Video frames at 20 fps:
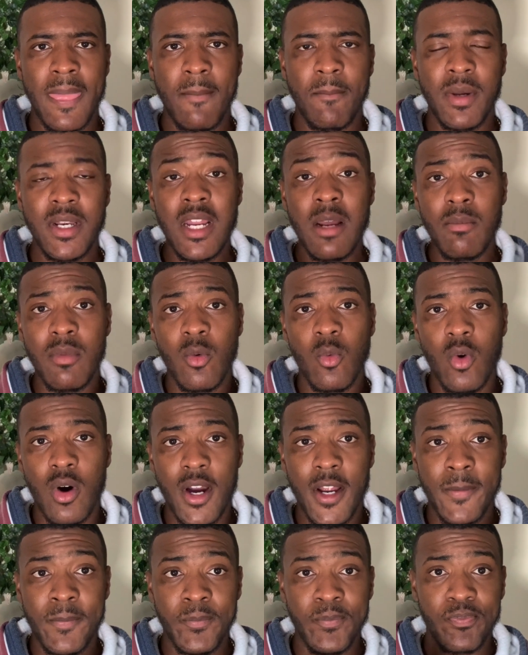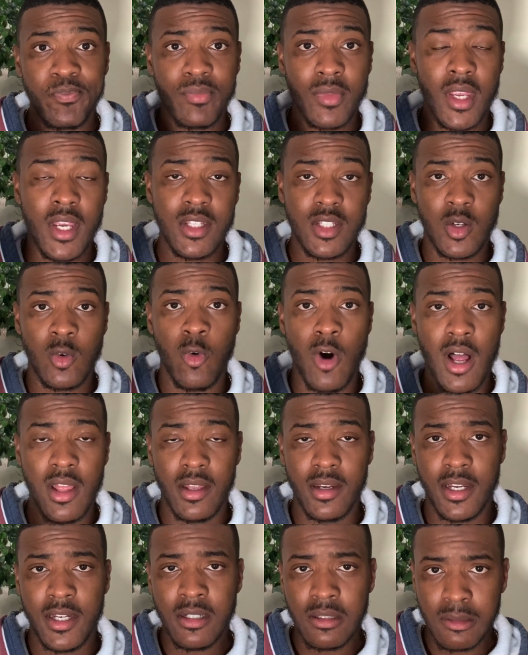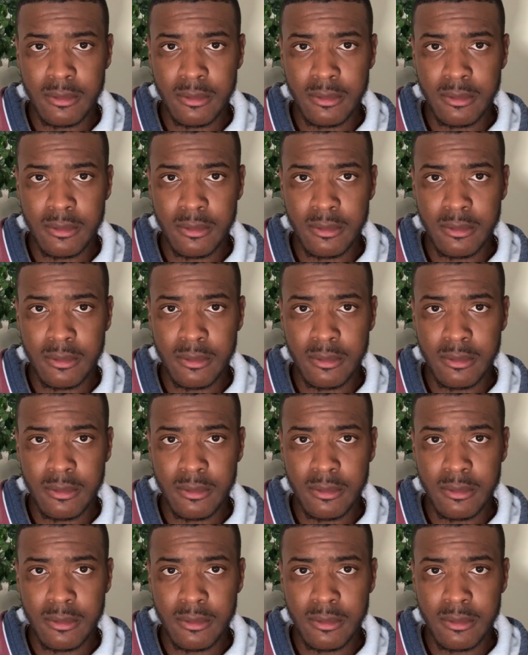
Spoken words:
but number 1 is quality,